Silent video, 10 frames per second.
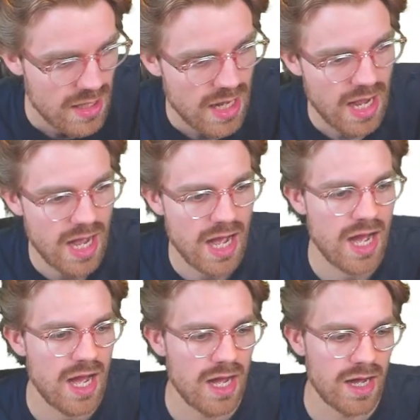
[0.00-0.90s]

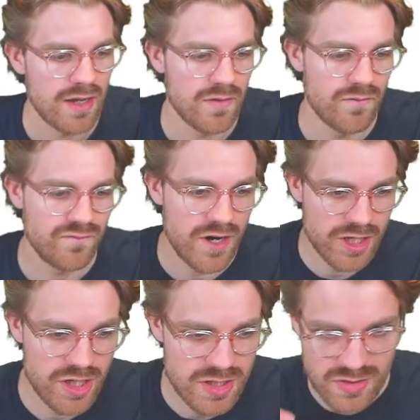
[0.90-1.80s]
Very
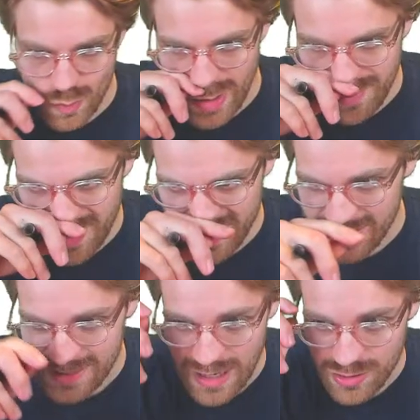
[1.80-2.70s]
good. We are breaking
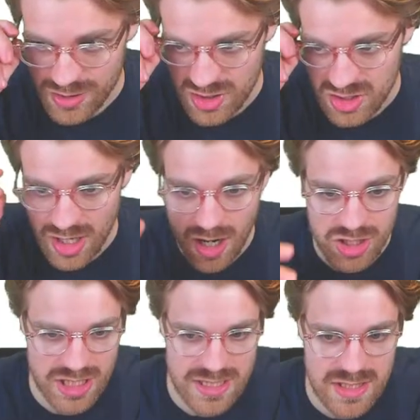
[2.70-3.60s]
down the starch
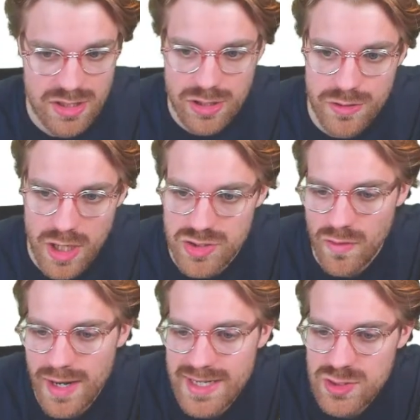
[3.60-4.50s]
into the glucose. All
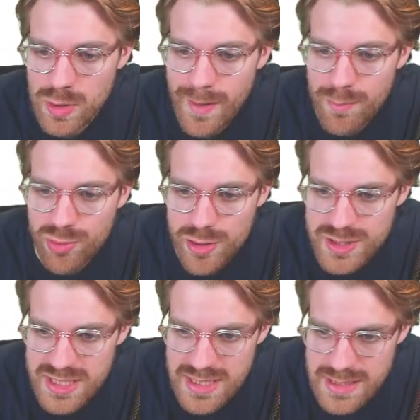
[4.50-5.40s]
right, let's talk about
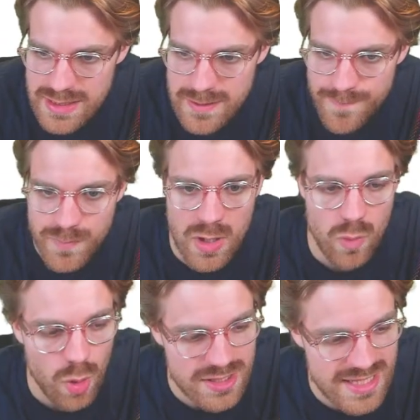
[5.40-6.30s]
proteins.
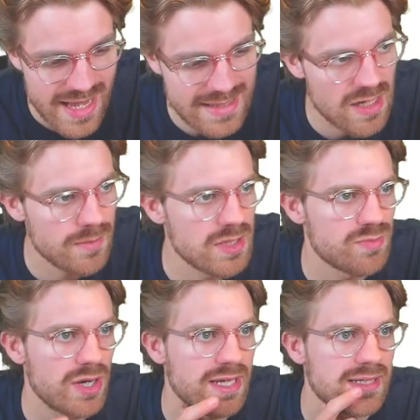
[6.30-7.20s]
What is the enzyme that's
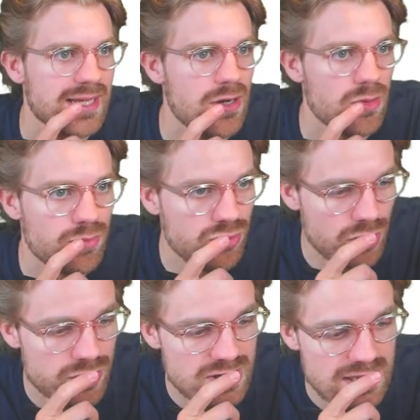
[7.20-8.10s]
breaking down
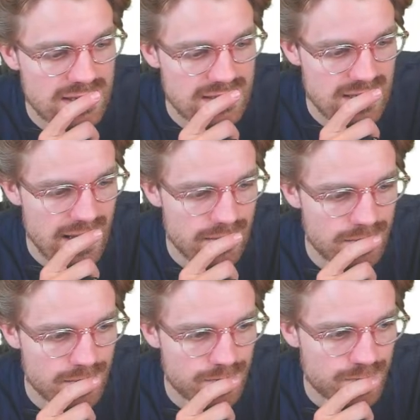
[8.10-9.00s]
proteins then?
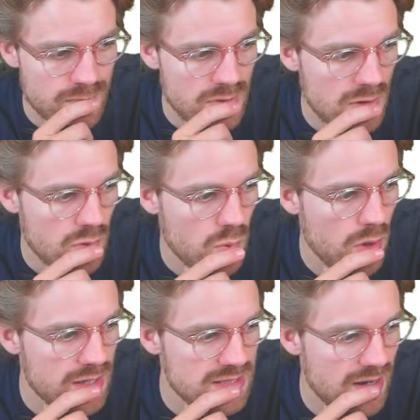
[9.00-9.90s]
What
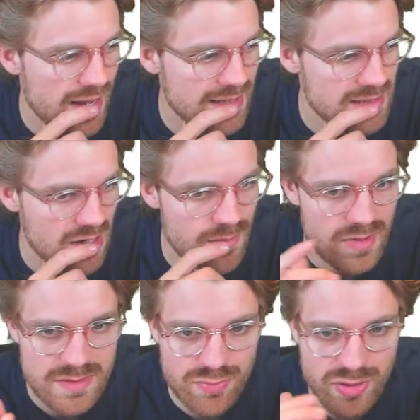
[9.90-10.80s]
is our enzyme that
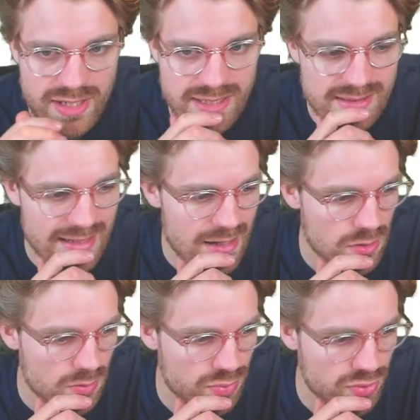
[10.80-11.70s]
is breaking
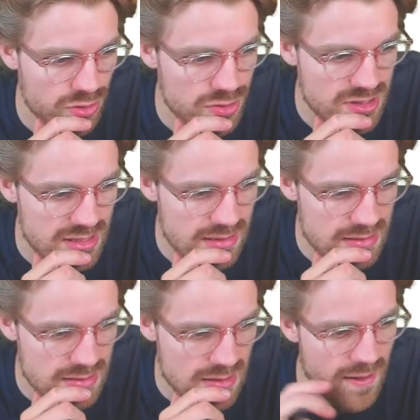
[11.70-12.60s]
down
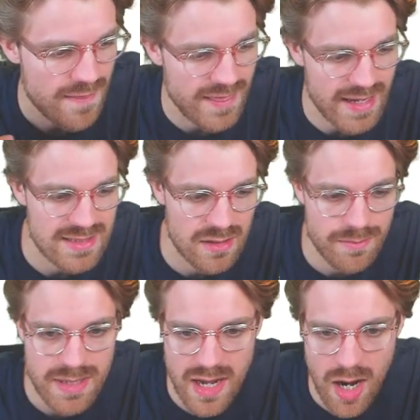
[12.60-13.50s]
proteins? That is going to
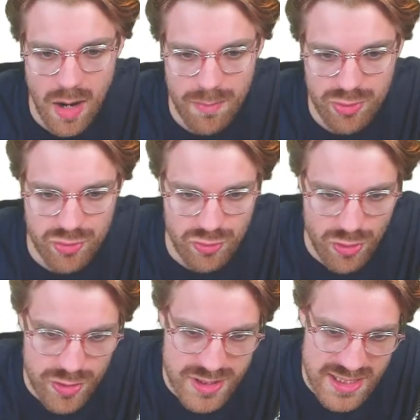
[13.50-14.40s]
be our
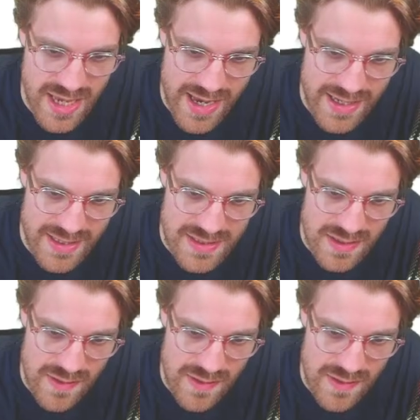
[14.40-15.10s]
protease.